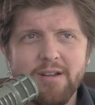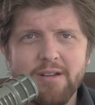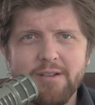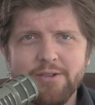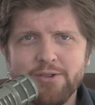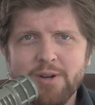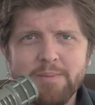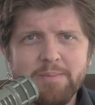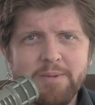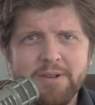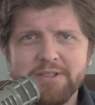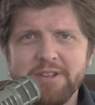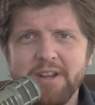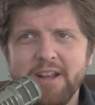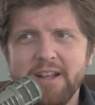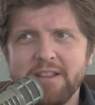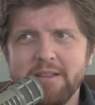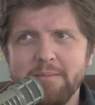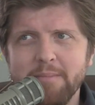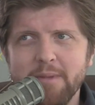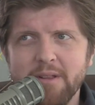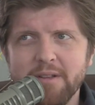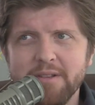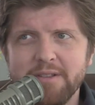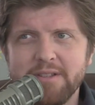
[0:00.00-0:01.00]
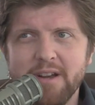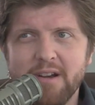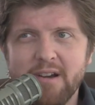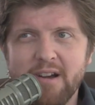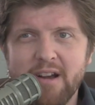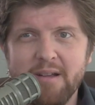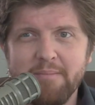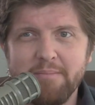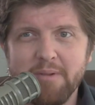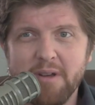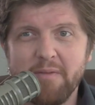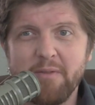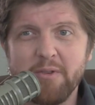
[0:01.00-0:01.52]
Trump doesn't hate the
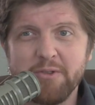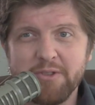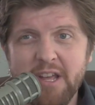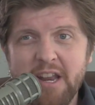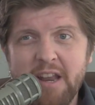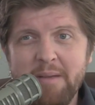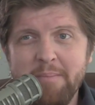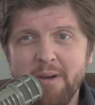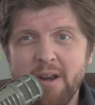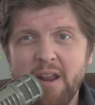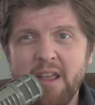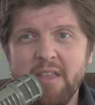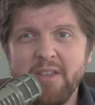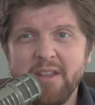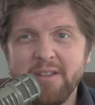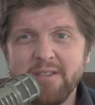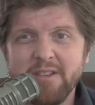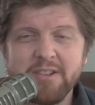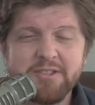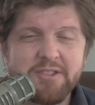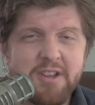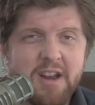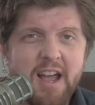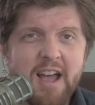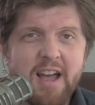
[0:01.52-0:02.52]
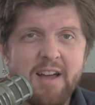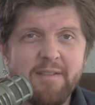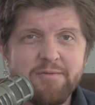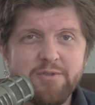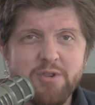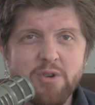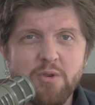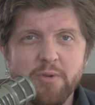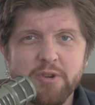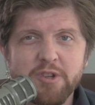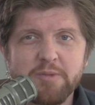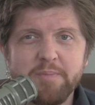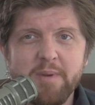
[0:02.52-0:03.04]
military, but if there's anybody that doesn't have
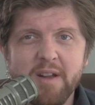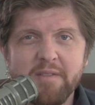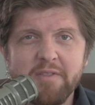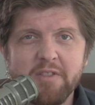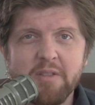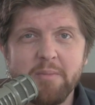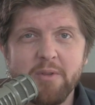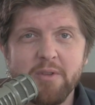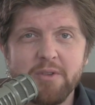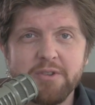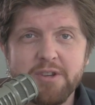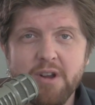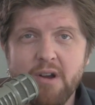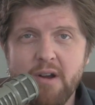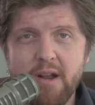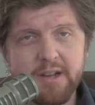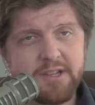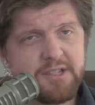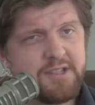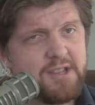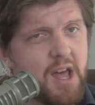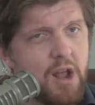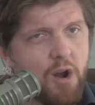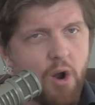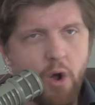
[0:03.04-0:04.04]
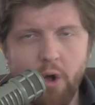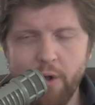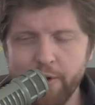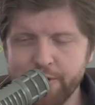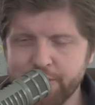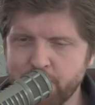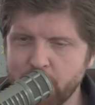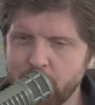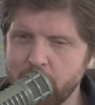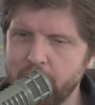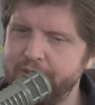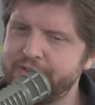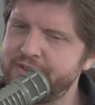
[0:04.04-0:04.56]
due respect for the military, it's not all
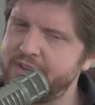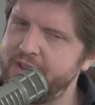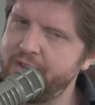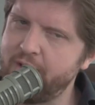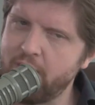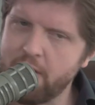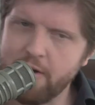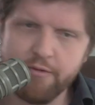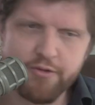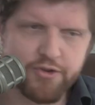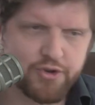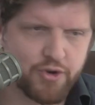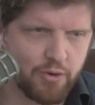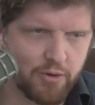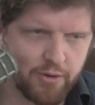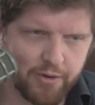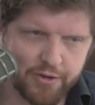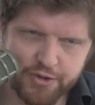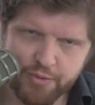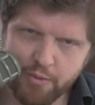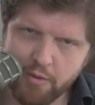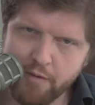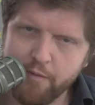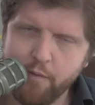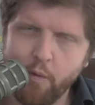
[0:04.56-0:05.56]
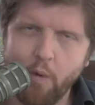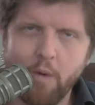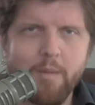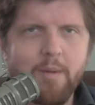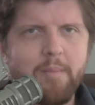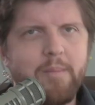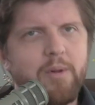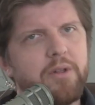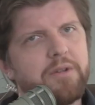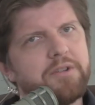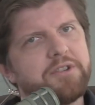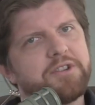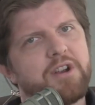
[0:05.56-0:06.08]
journalists, and there are journalists who are former
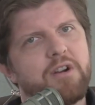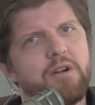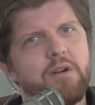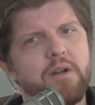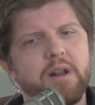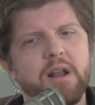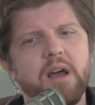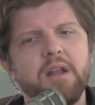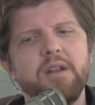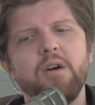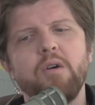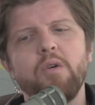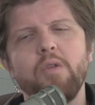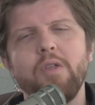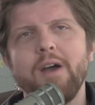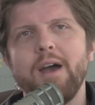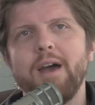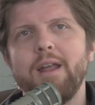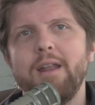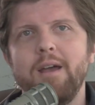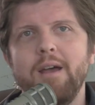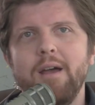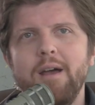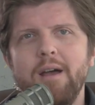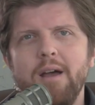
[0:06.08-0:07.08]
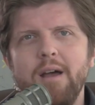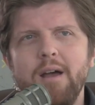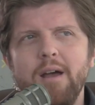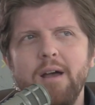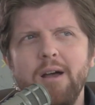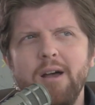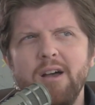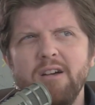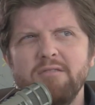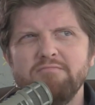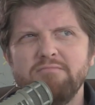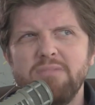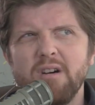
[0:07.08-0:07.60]
military, and I know that.
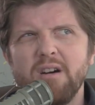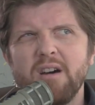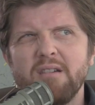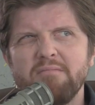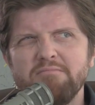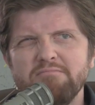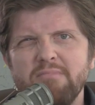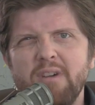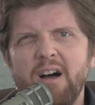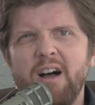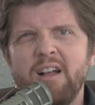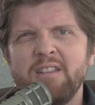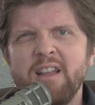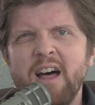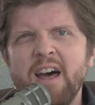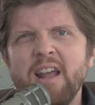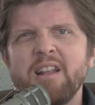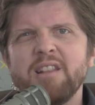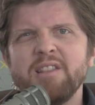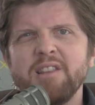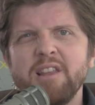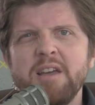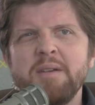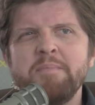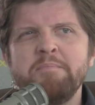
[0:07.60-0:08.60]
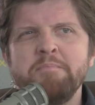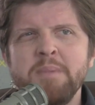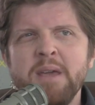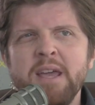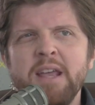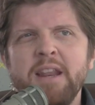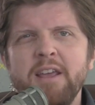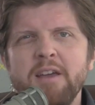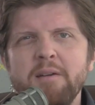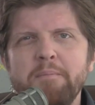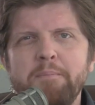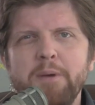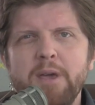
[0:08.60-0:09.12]
But a lot of lib
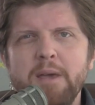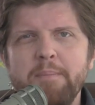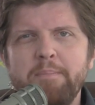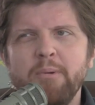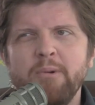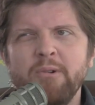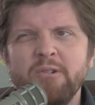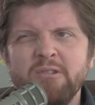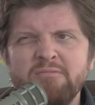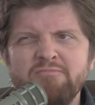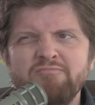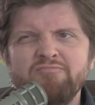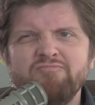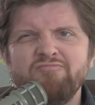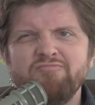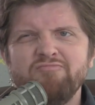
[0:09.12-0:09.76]
media people